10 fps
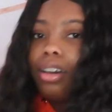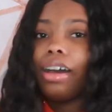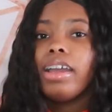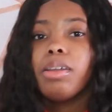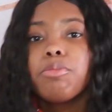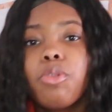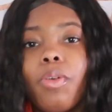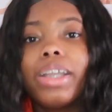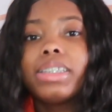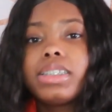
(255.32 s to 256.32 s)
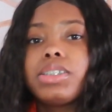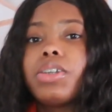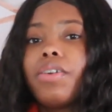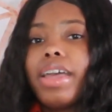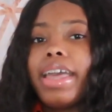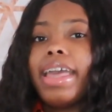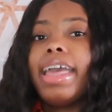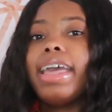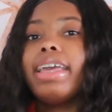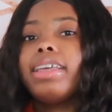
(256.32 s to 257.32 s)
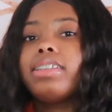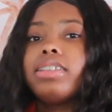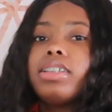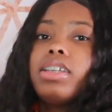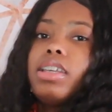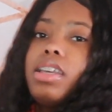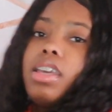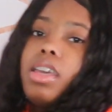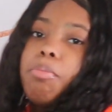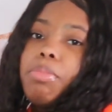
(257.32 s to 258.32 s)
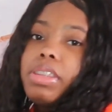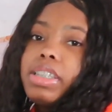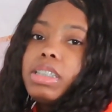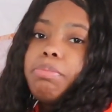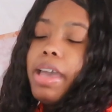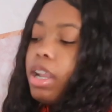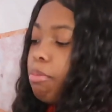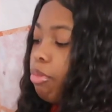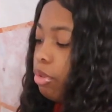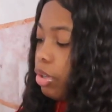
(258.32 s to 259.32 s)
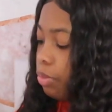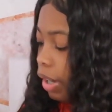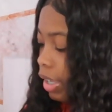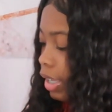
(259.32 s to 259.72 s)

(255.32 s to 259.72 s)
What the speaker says: I am going to go ahead and put this bad boy right